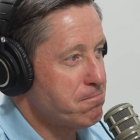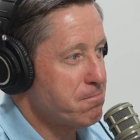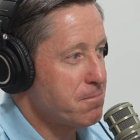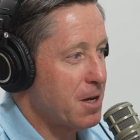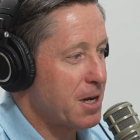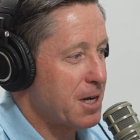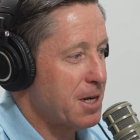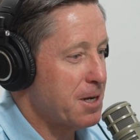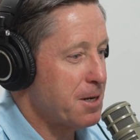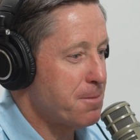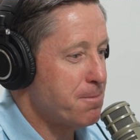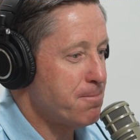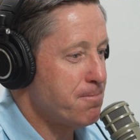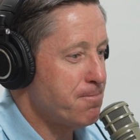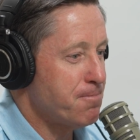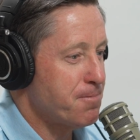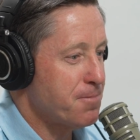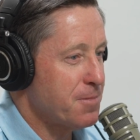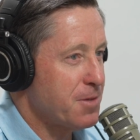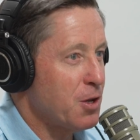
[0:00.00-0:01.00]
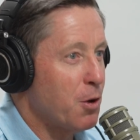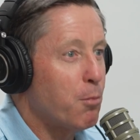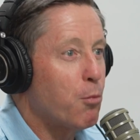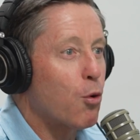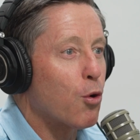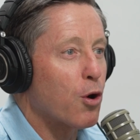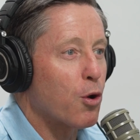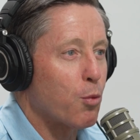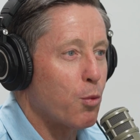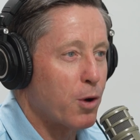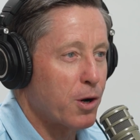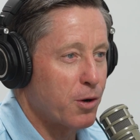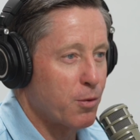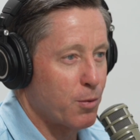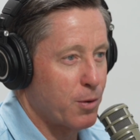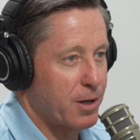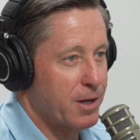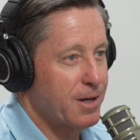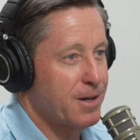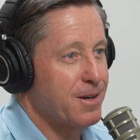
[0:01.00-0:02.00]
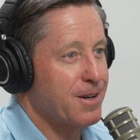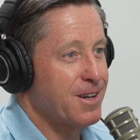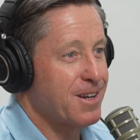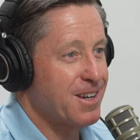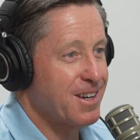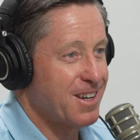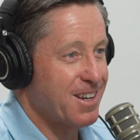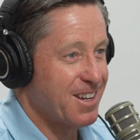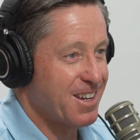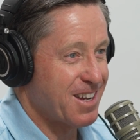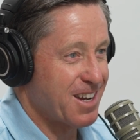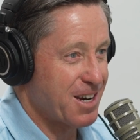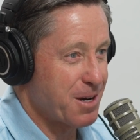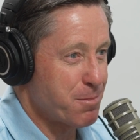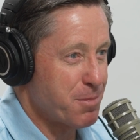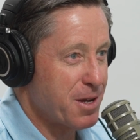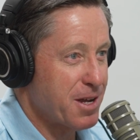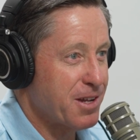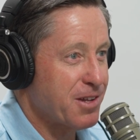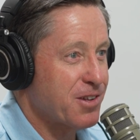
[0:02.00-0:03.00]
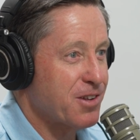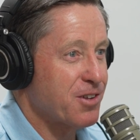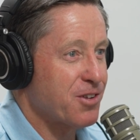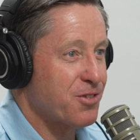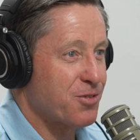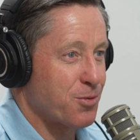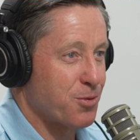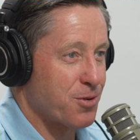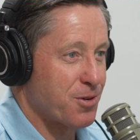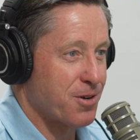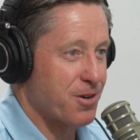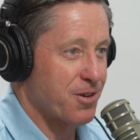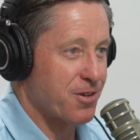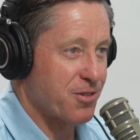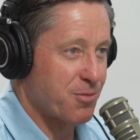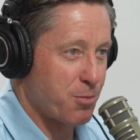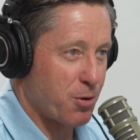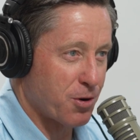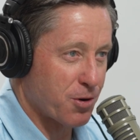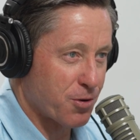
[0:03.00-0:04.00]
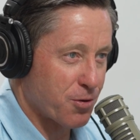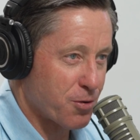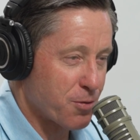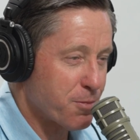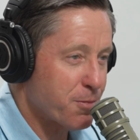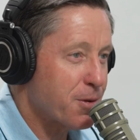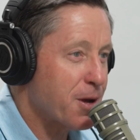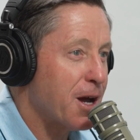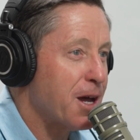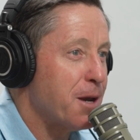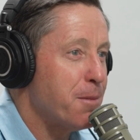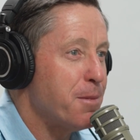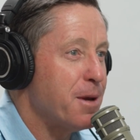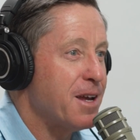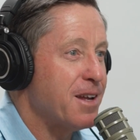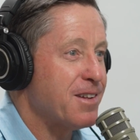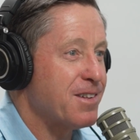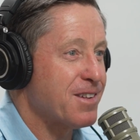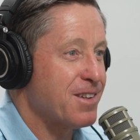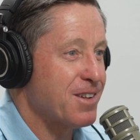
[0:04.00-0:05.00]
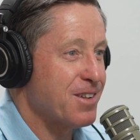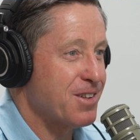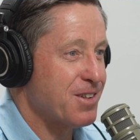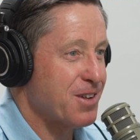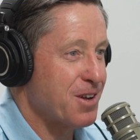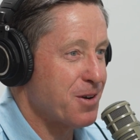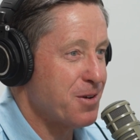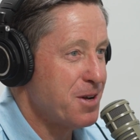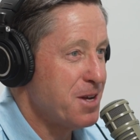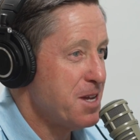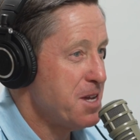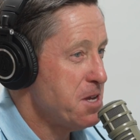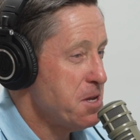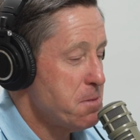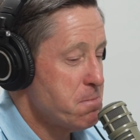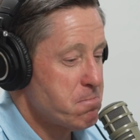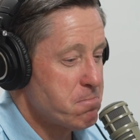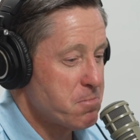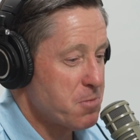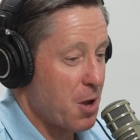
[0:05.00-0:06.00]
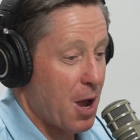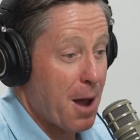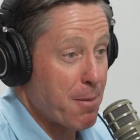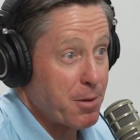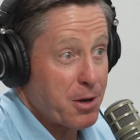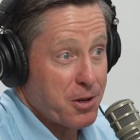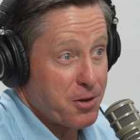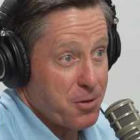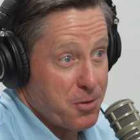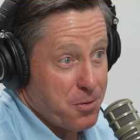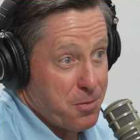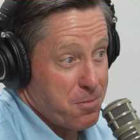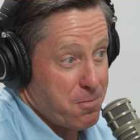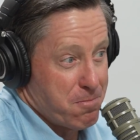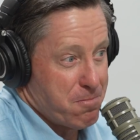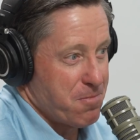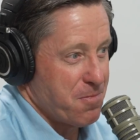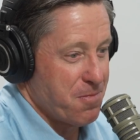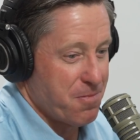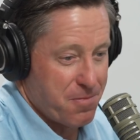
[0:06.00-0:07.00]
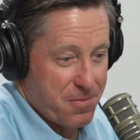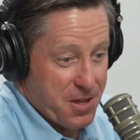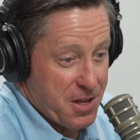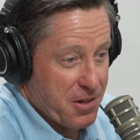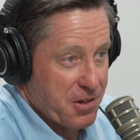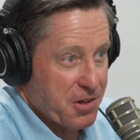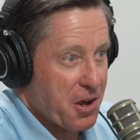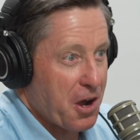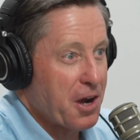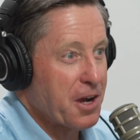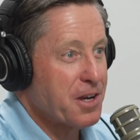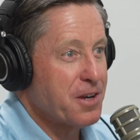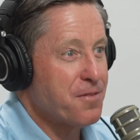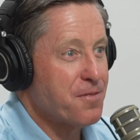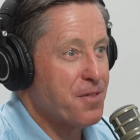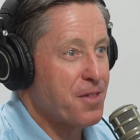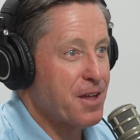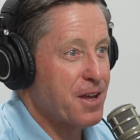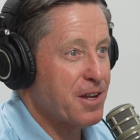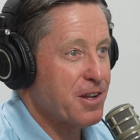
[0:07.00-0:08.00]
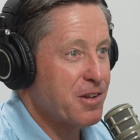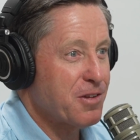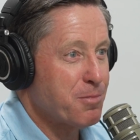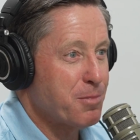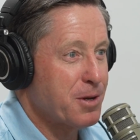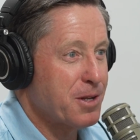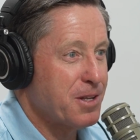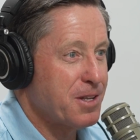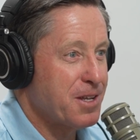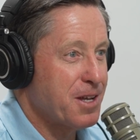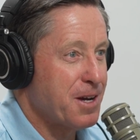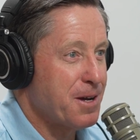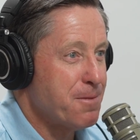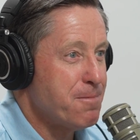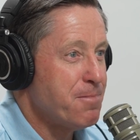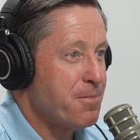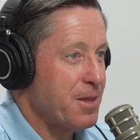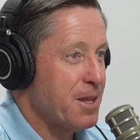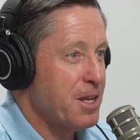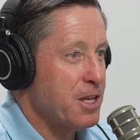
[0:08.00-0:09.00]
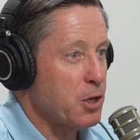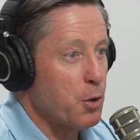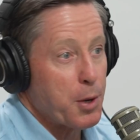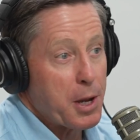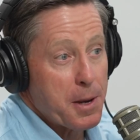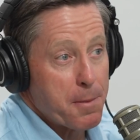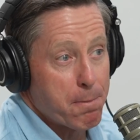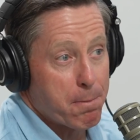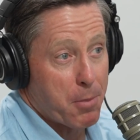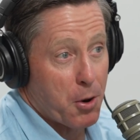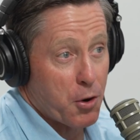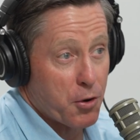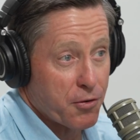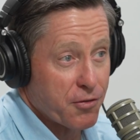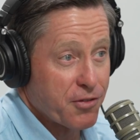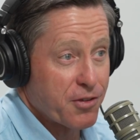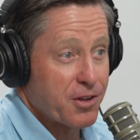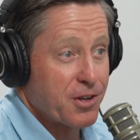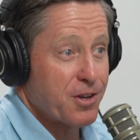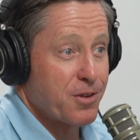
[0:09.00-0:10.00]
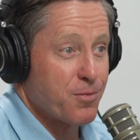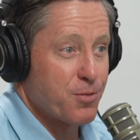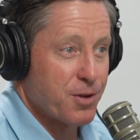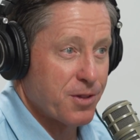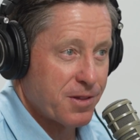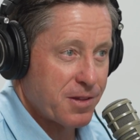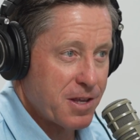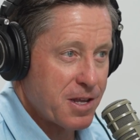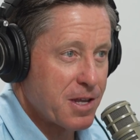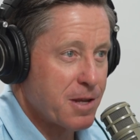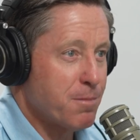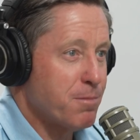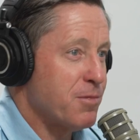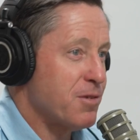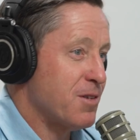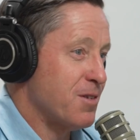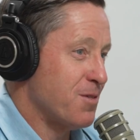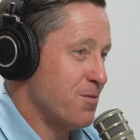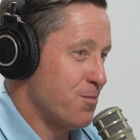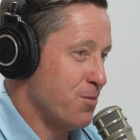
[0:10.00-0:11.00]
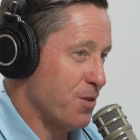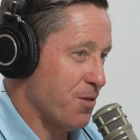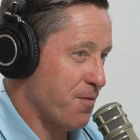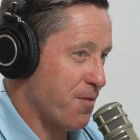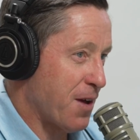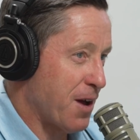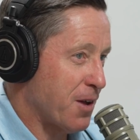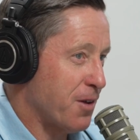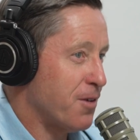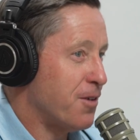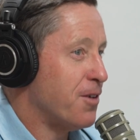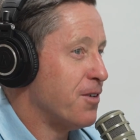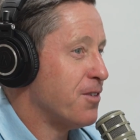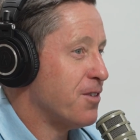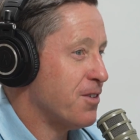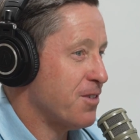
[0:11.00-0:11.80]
more on a one-to-one kind of basis or small group kind of basis. So happy to do these kind of things, but in person with teams, with founders,